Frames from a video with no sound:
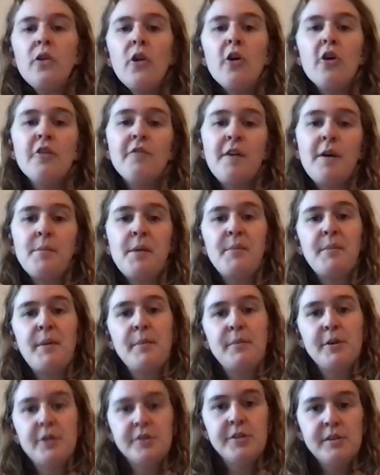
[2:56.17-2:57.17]
her family
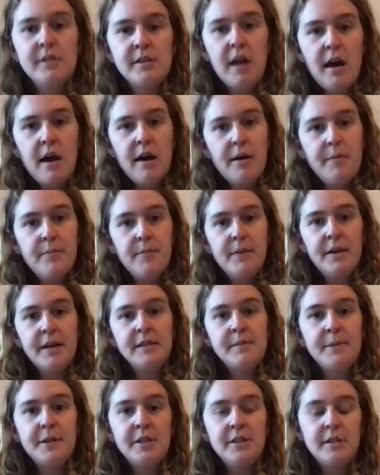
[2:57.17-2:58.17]
members'
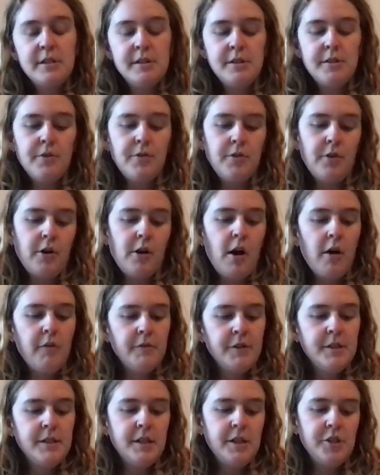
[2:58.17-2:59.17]
experiences through their
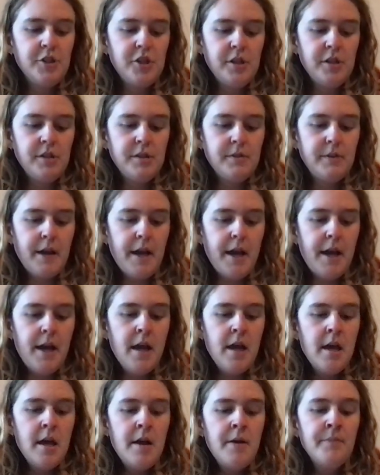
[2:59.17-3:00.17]
conversations, right?
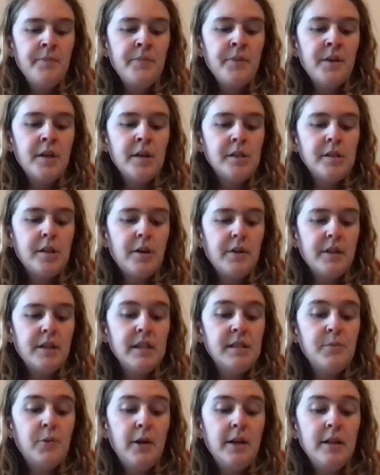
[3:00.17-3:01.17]
So at
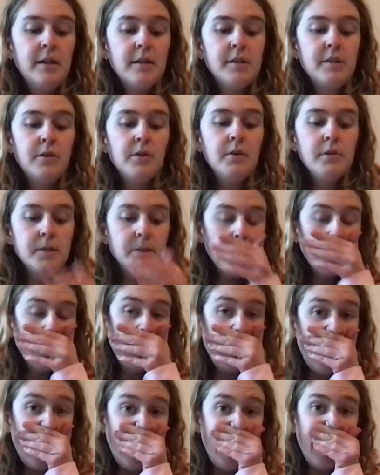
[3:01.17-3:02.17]
this point, Natsuko's
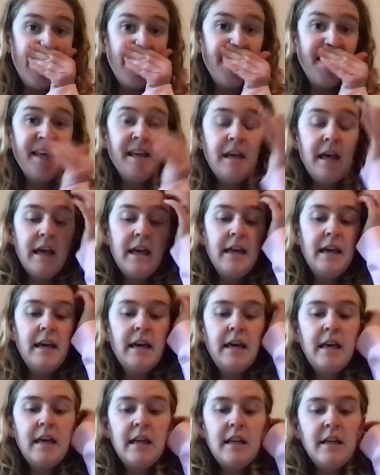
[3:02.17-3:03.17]
38.
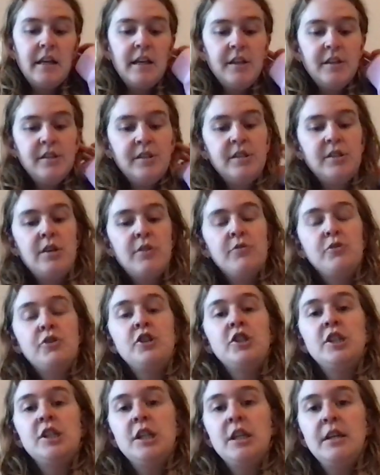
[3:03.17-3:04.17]
And so
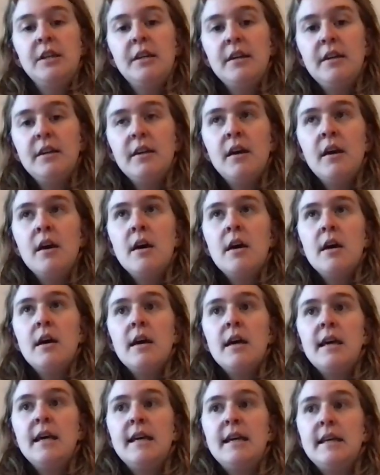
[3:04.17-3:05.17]
she
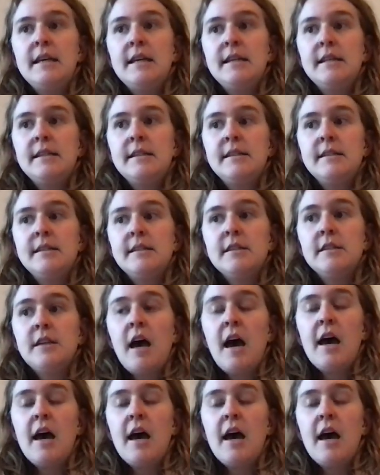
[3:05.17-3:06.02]
is,